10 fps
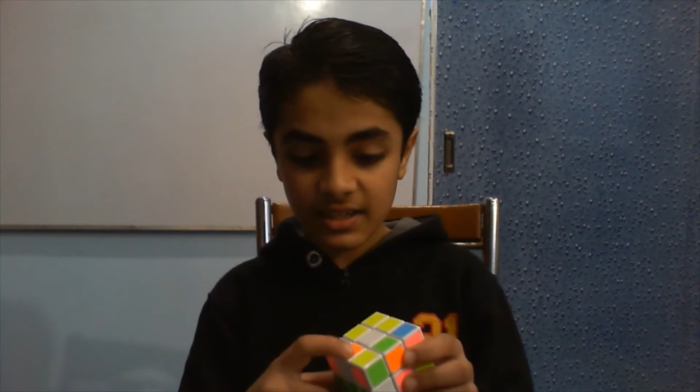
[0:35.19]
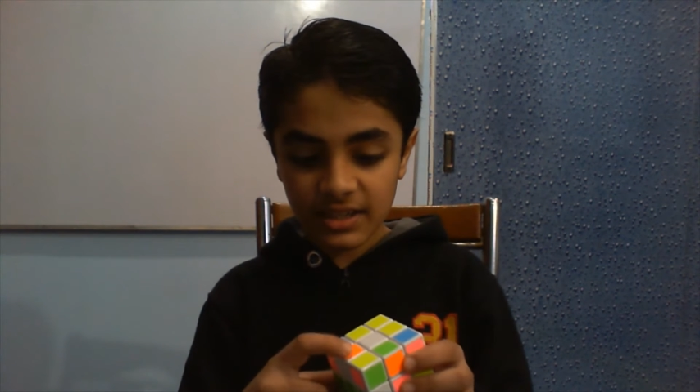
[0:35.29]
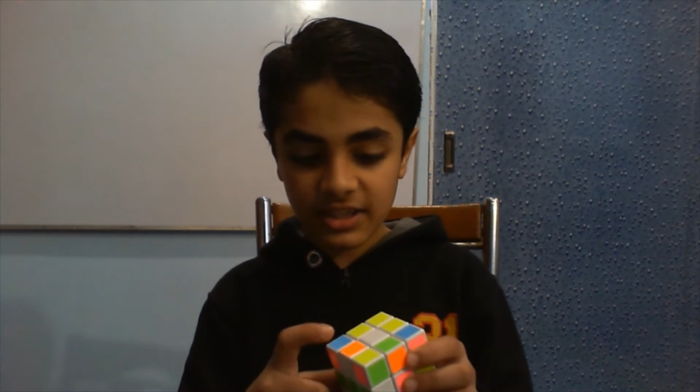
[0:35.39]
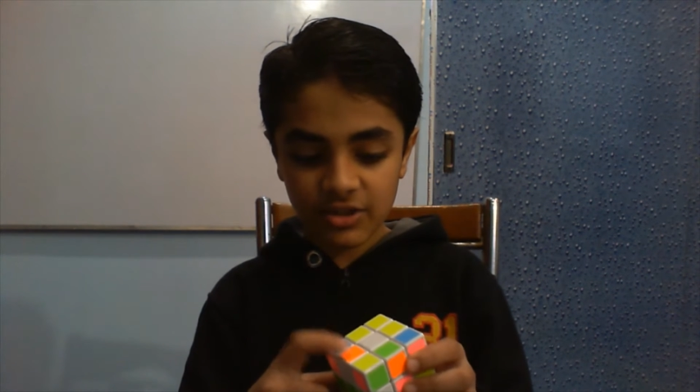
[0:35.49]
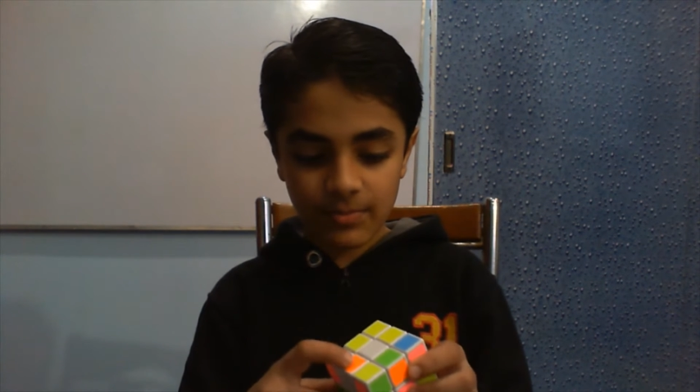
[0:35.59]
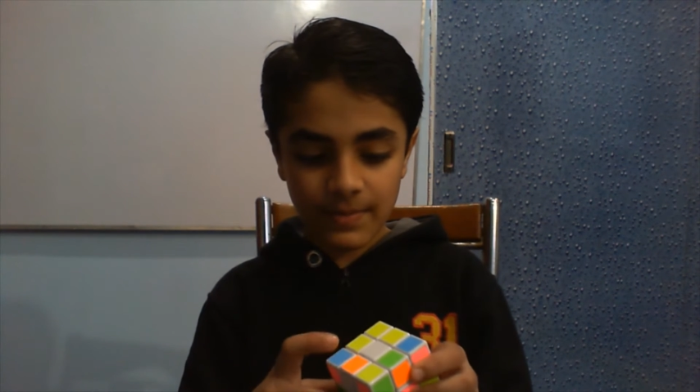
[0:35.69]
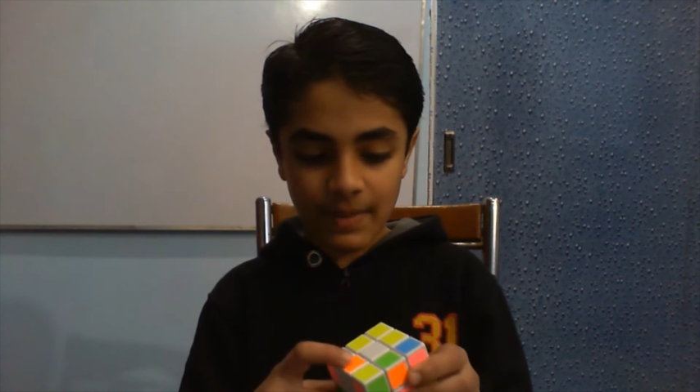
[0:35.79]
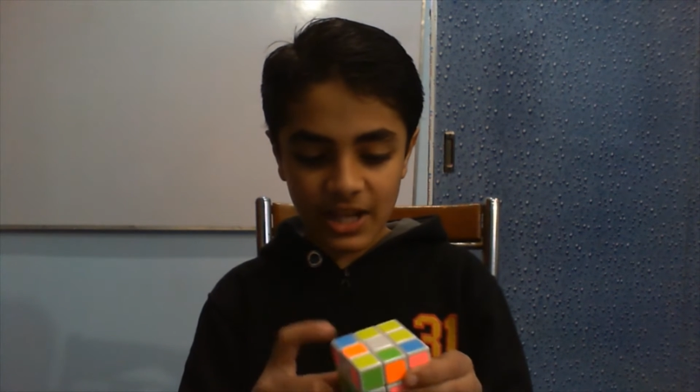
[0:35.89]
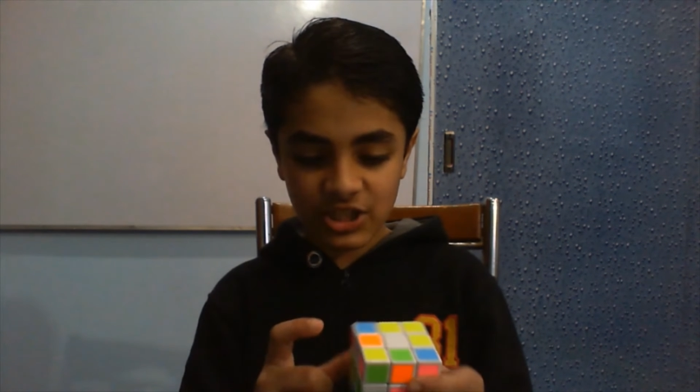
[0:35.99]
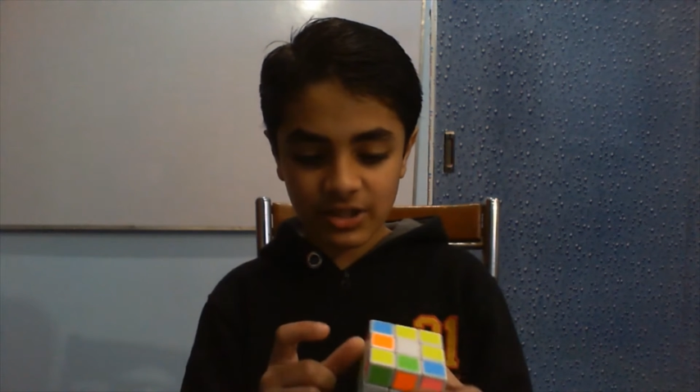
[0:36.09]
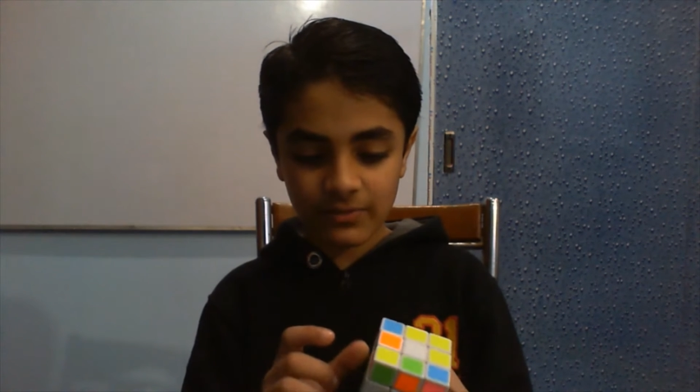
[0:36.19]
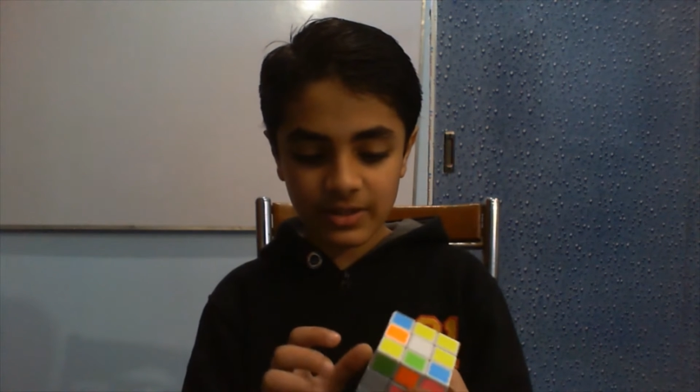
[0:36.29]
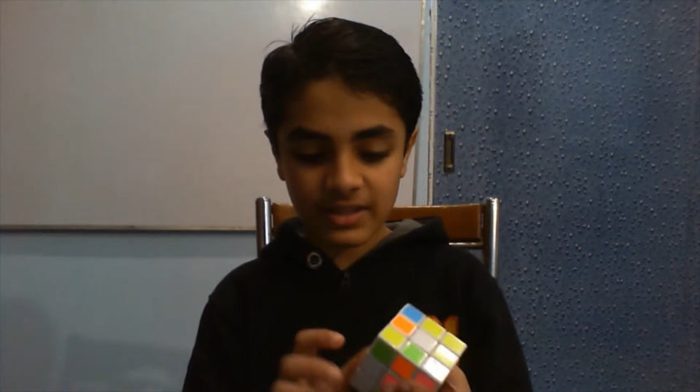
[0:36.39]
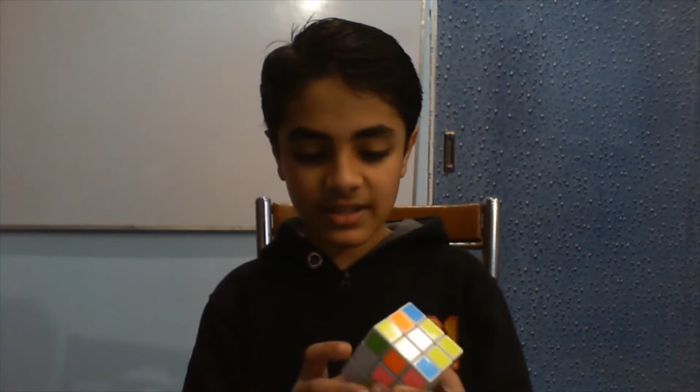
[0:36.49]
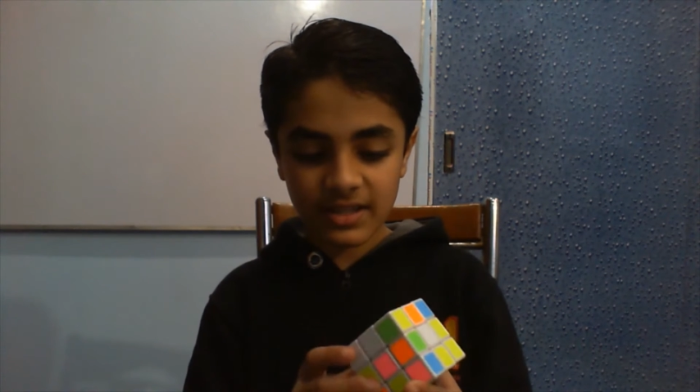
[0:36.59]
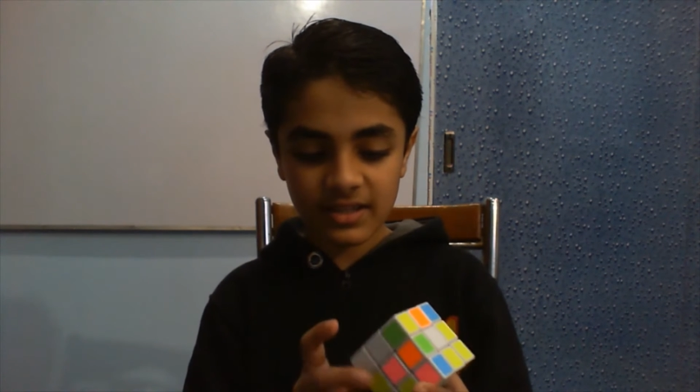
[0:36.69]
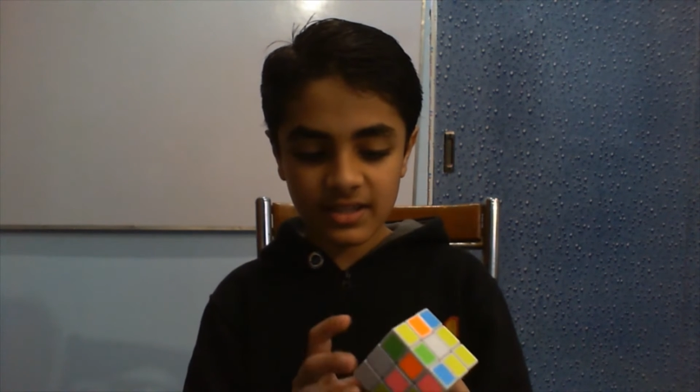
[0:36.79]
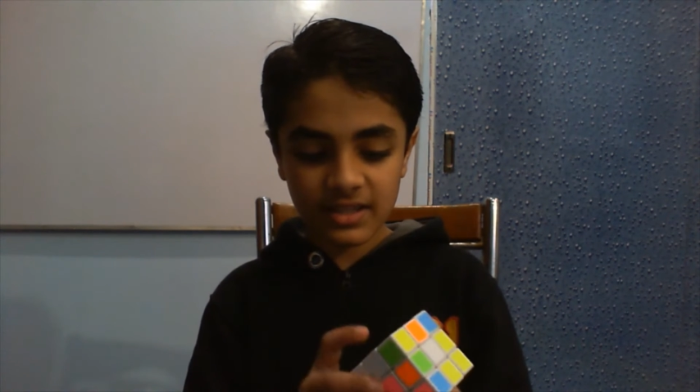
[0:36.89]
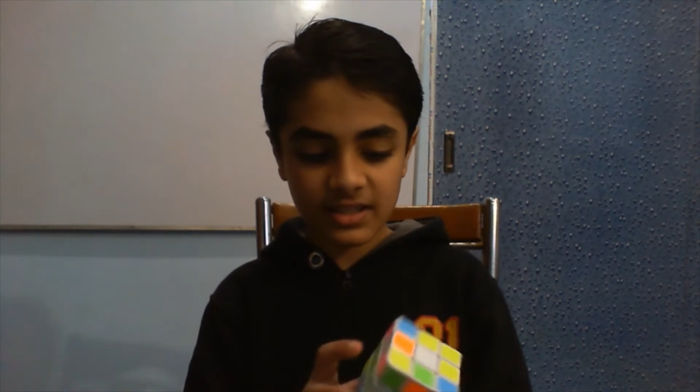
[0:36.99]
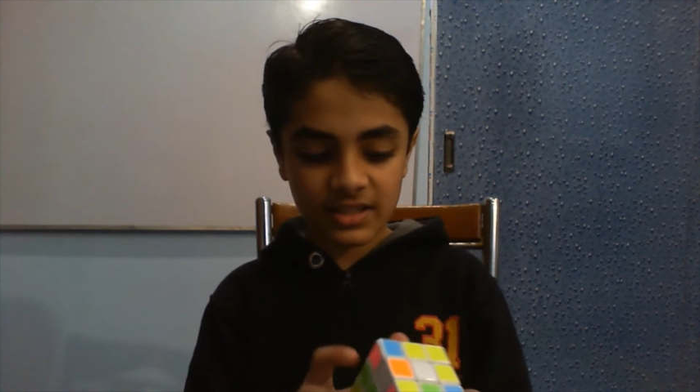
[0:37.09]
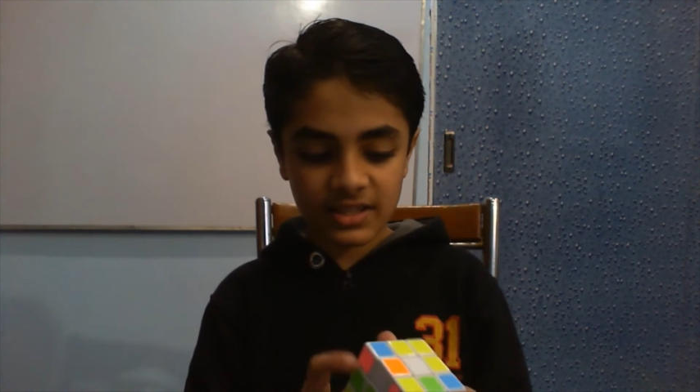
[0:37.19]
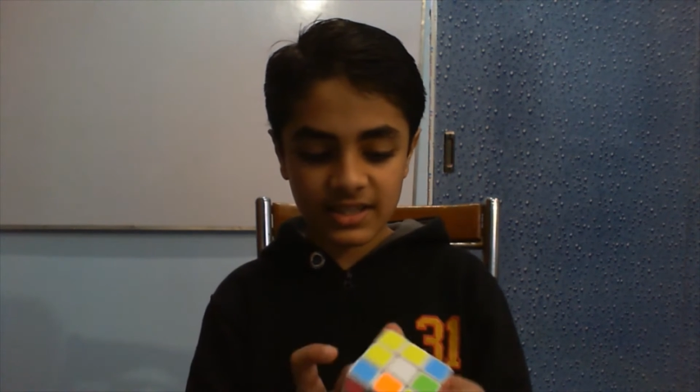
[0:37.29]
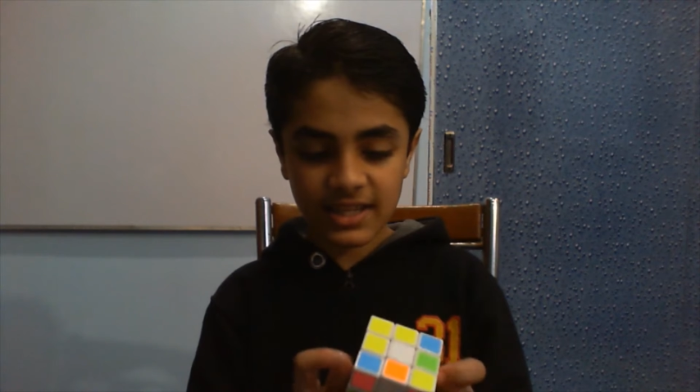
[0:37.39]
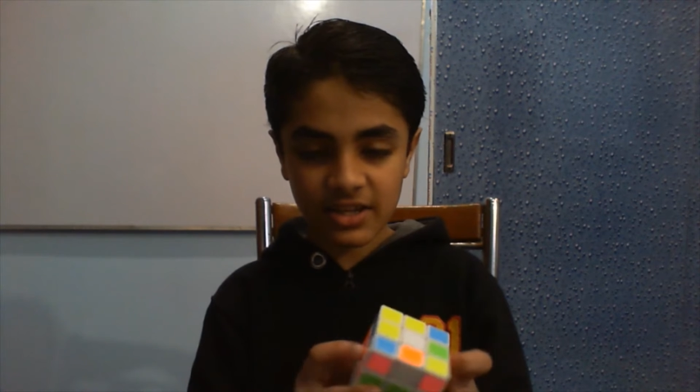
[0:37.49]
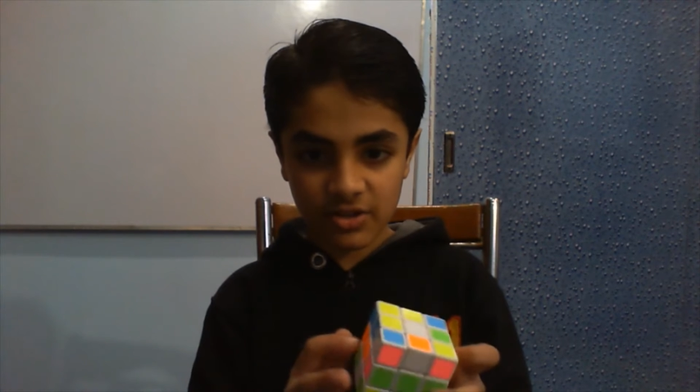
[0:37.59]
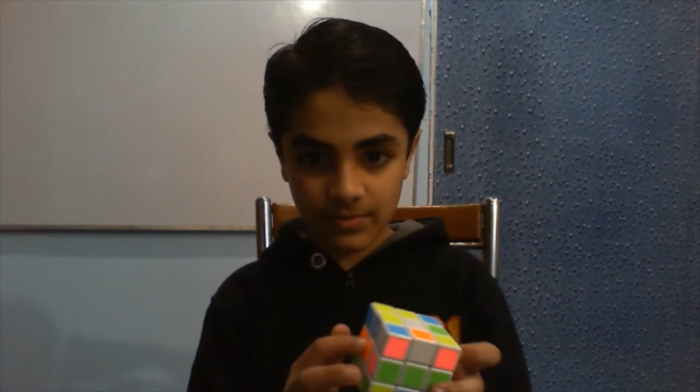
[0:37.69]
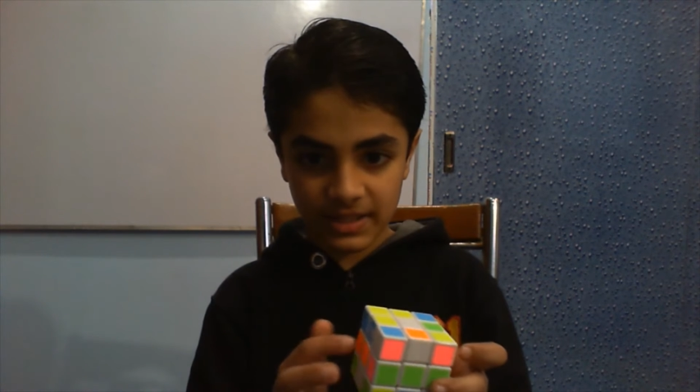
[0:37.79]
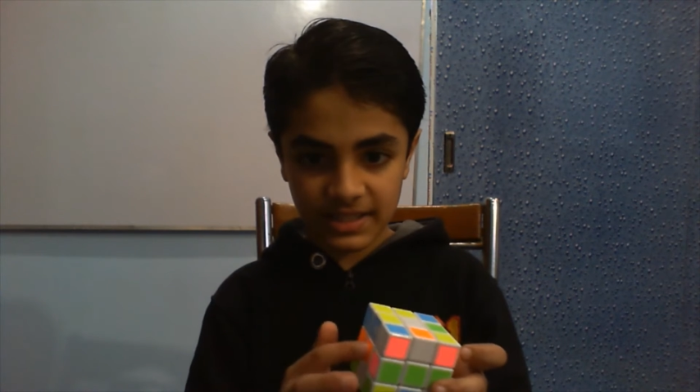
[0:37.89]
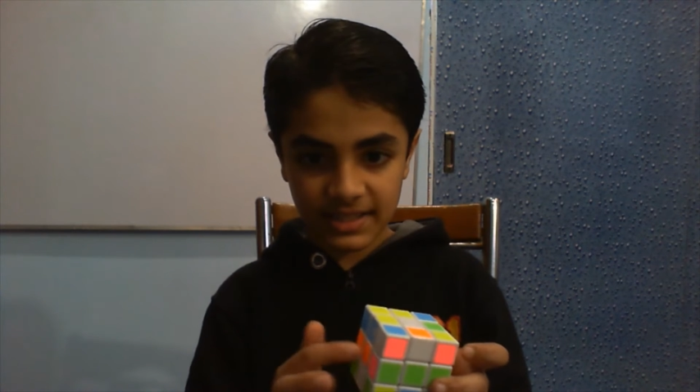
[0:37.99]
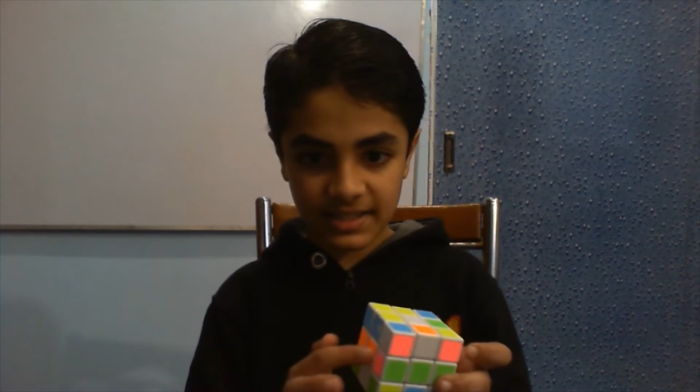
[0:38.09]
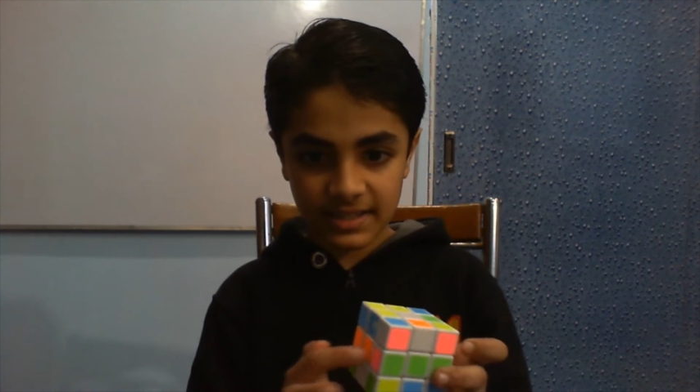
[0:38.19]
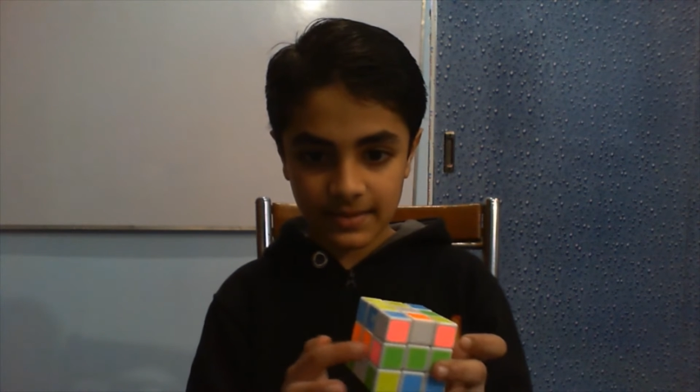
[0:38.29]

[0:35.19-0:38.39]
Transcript: need to be matching with the center pieces.